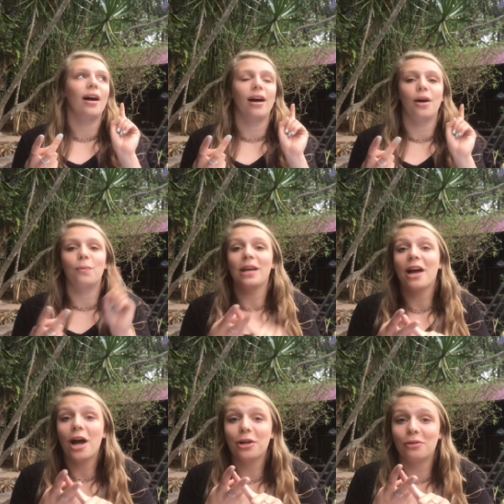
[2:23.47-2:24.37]
Uh, we
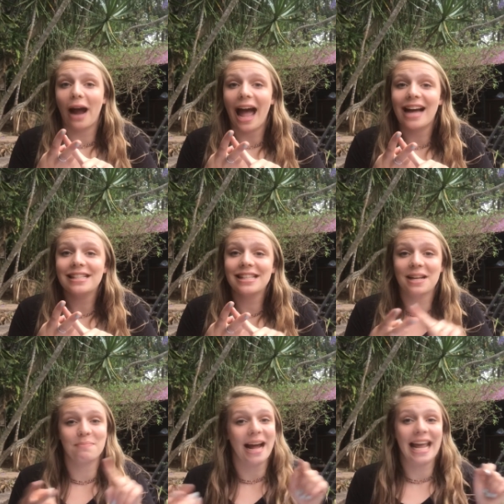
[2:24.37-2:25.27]
cut grass
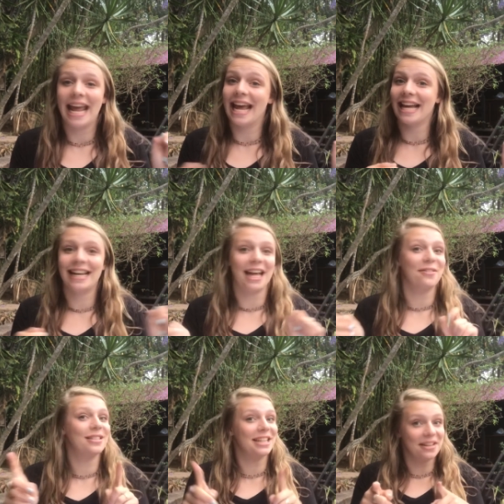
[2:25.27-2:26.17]
like by hand.
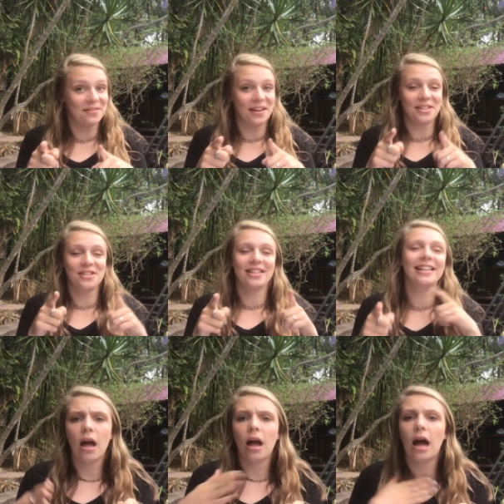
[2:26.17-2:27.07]
That was an
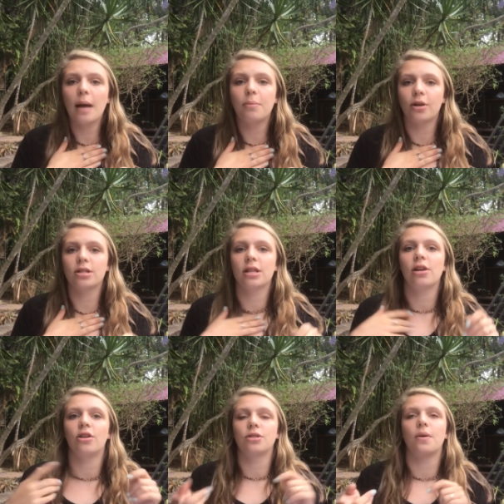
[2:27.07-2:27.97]
adventure. I
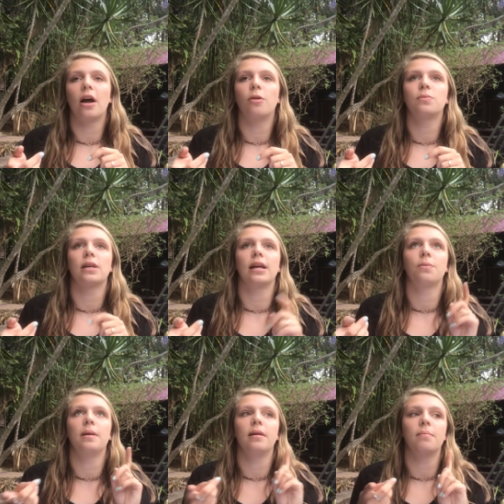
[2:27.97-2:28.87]
personally also helped
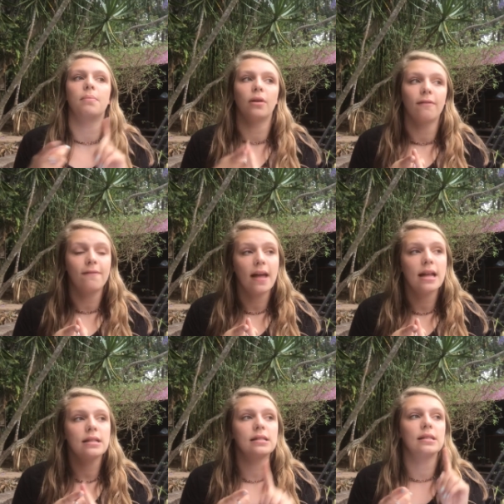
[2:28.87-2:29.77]
like we built a
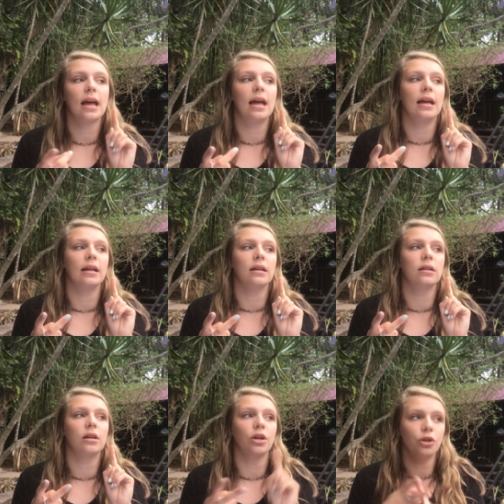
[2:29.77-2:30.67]
fence and
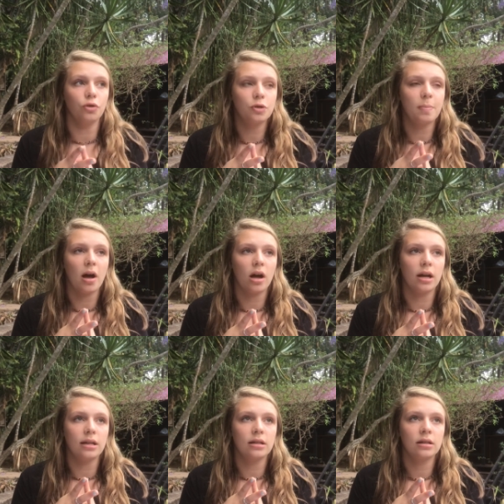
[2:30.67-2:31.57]
a goose
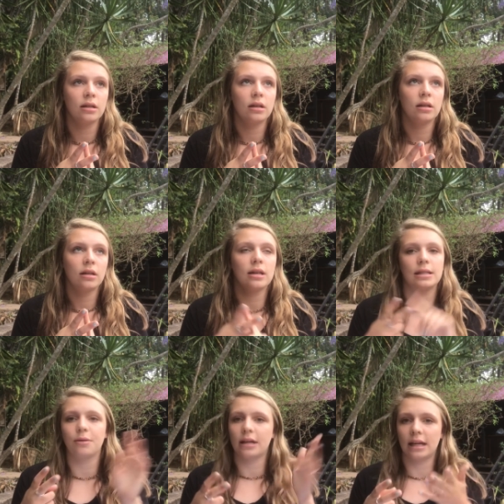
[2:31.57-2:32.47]
pond because
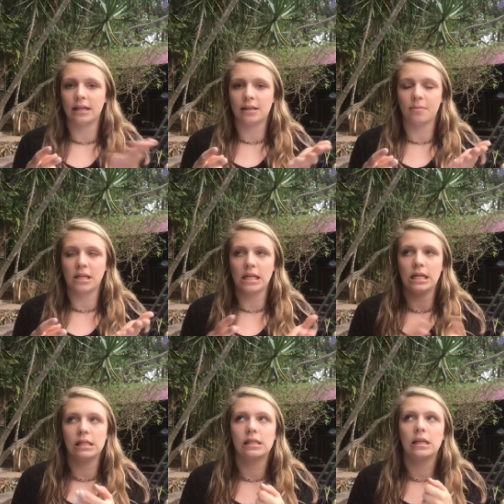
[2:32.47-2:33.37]
they were getting some
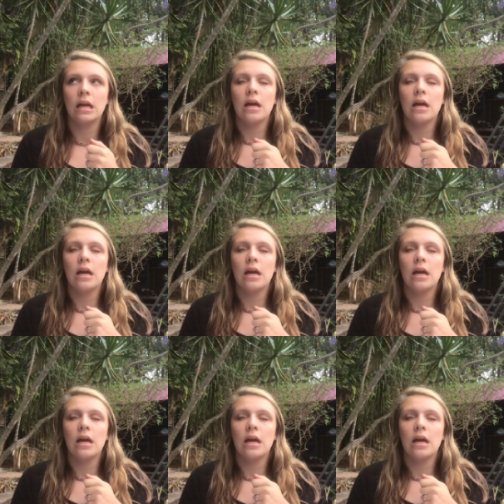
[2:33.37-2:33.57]
geese.